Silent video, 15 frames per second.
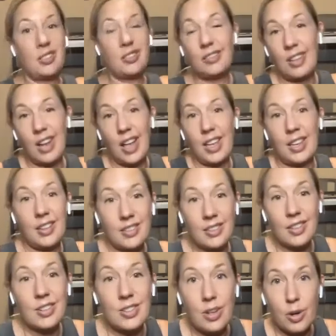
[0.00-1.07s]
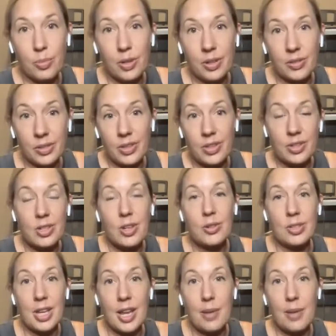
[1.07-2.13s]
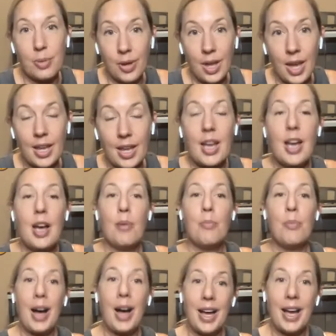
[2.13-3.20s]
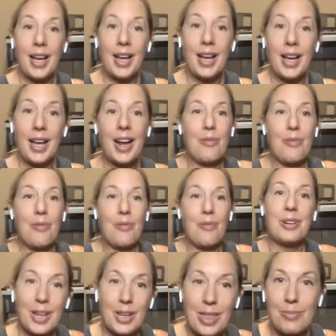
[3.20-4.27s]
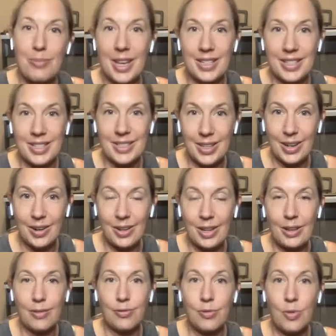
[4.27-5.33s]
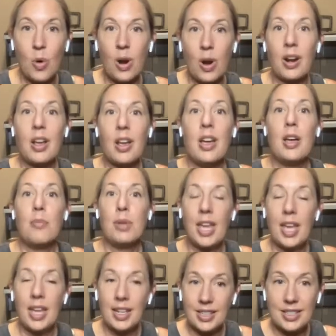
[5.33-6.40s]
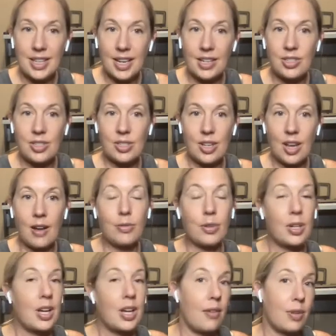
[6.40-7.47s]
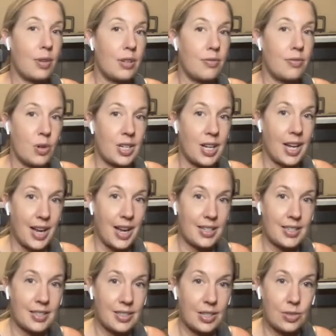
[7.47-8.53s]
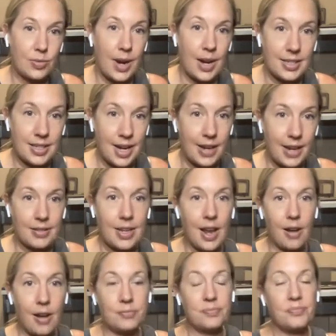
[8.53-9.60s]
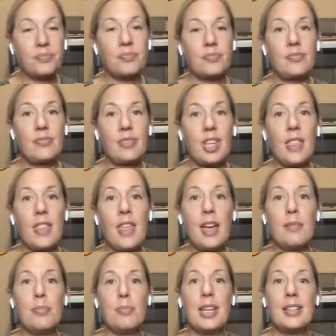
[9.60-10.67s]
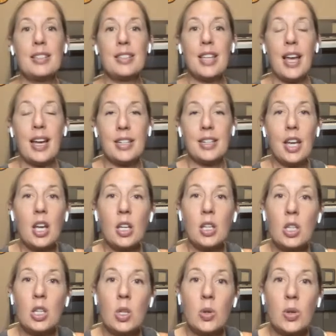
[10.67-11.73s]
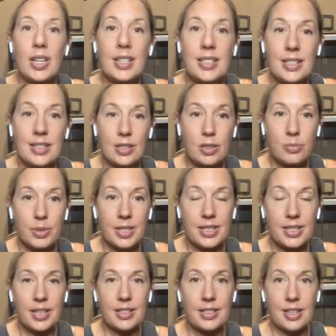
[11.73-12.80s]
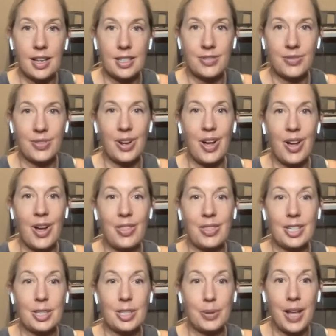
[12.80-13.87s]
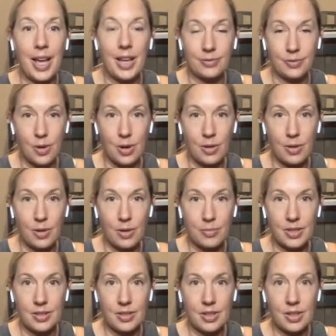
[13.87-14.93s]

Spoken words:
doesn't like, there's no approval, there's no stamp, okay, but I wouldn't recommend them necessarily for beginning stages of recovery for diastasis recti. Now, that being said, you can still be successful on these platforms,